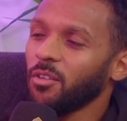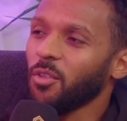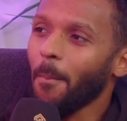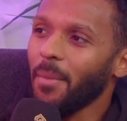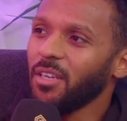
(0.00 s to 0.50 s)

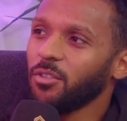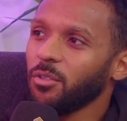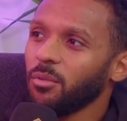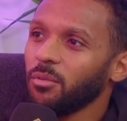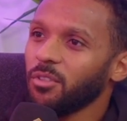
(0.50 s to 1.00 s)
that made
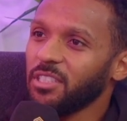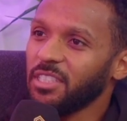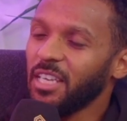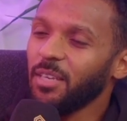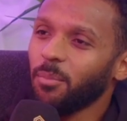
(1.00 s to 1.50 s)
you just
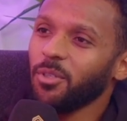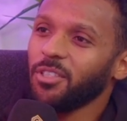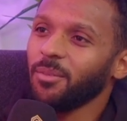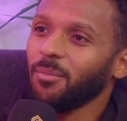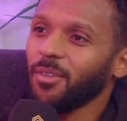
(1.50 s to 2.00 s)
keep
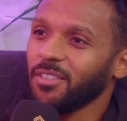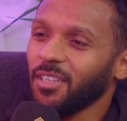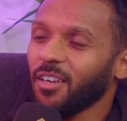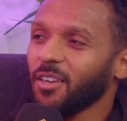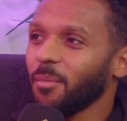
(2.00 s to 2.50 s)
pushing? Because I
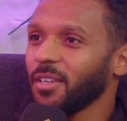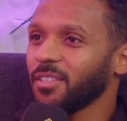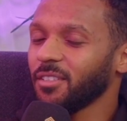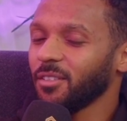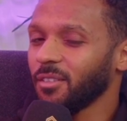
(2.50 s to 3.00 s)
can
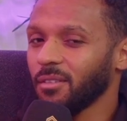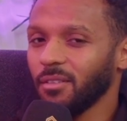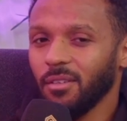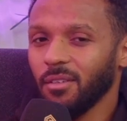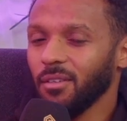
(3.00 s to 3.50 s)
imagine that
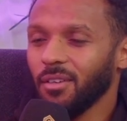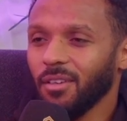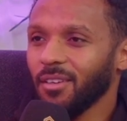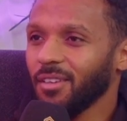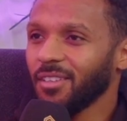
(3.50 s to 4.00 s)

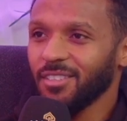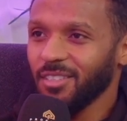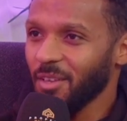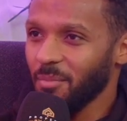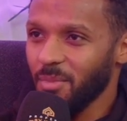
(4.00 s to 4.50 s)

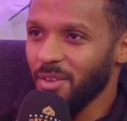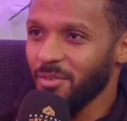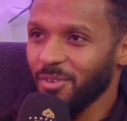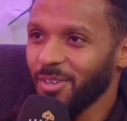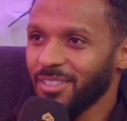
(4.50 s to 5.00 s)
me at
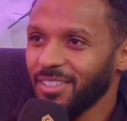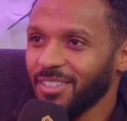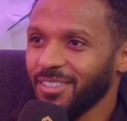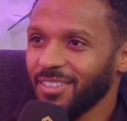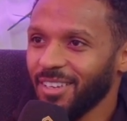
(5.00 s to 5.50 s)

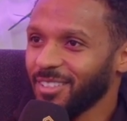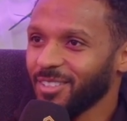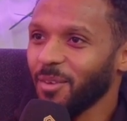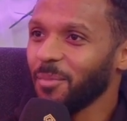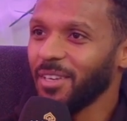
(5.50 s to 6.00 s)
13 and I
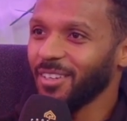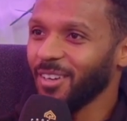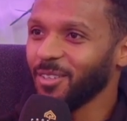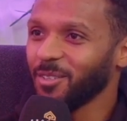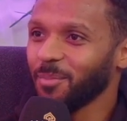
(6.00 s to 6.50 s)
start making
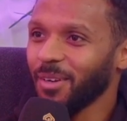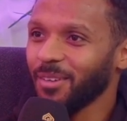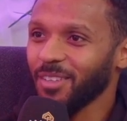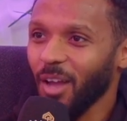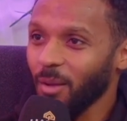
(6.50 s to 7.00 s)

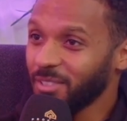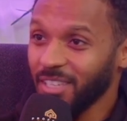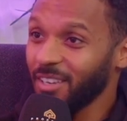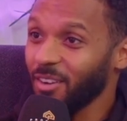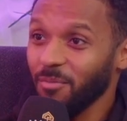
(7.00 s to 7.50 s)
£100. I'm
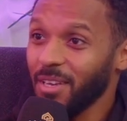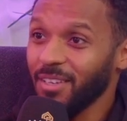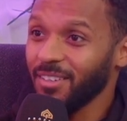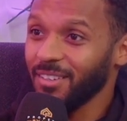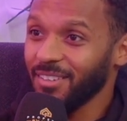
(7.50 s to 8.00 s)
saying I've made
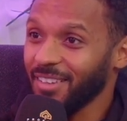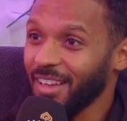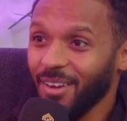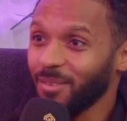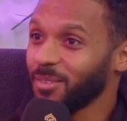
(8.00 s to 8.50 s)
it.
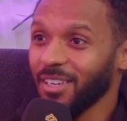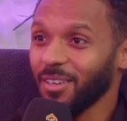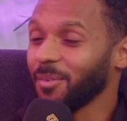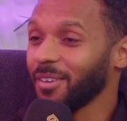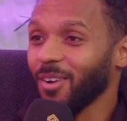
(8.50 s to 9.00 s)
Like I'm saying,
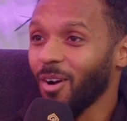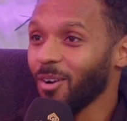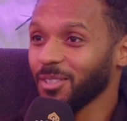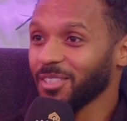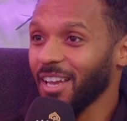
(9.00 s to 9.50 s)
I'm
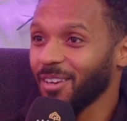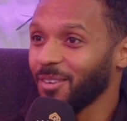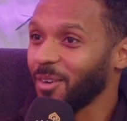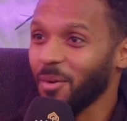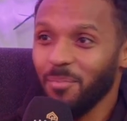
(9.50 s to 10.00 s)
Argos
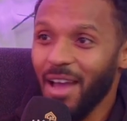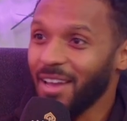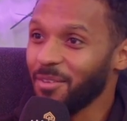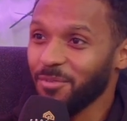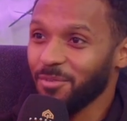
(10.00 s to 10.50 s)
catalog, I'm
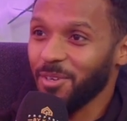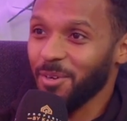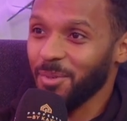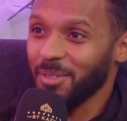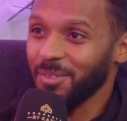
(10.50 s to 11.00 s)
buying everything I
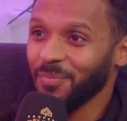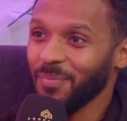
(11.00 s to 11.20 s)
want.